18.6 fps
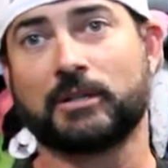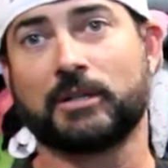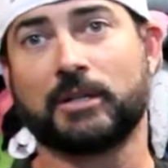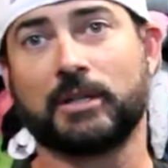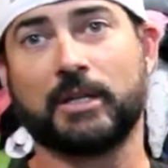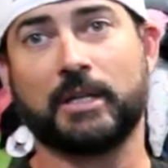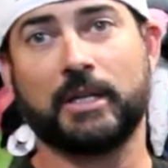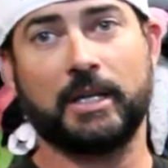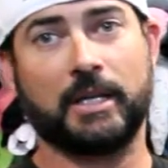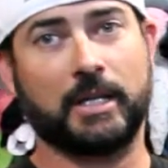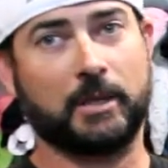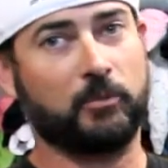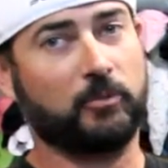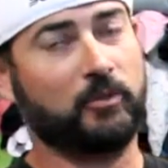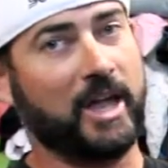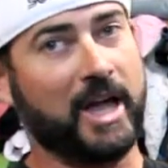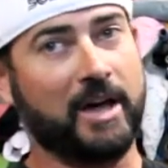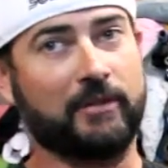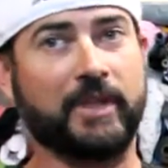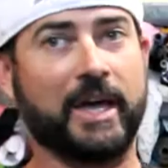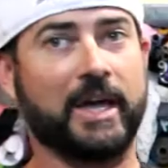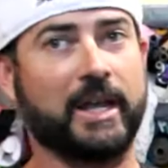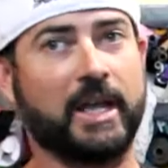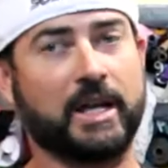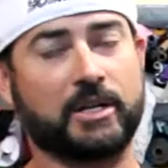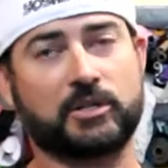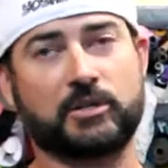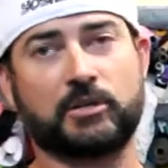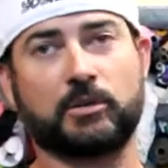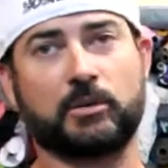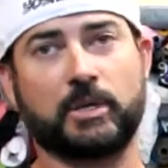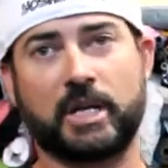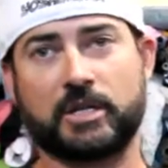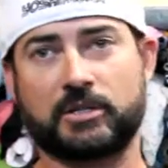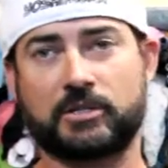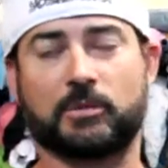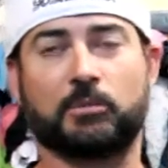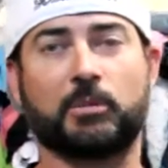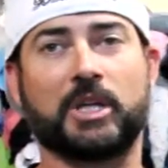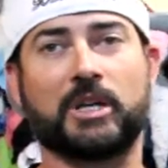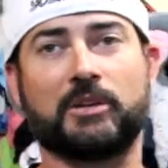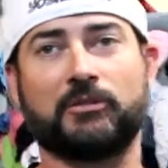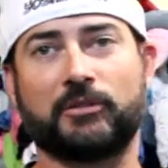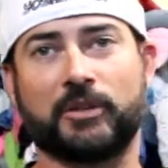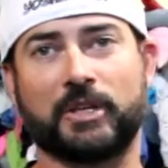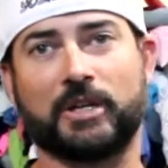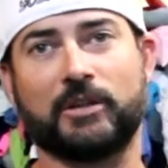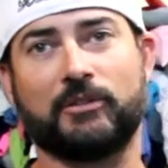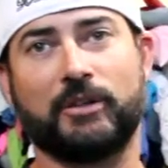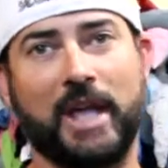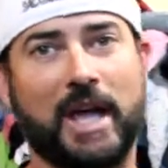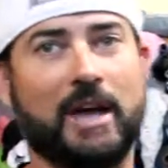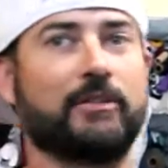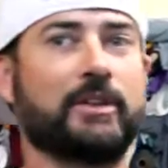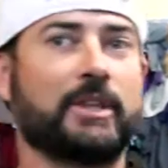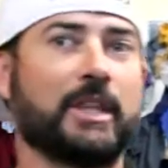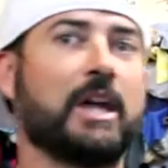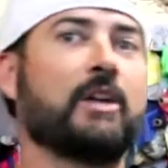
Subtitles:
and have that extra benefit of having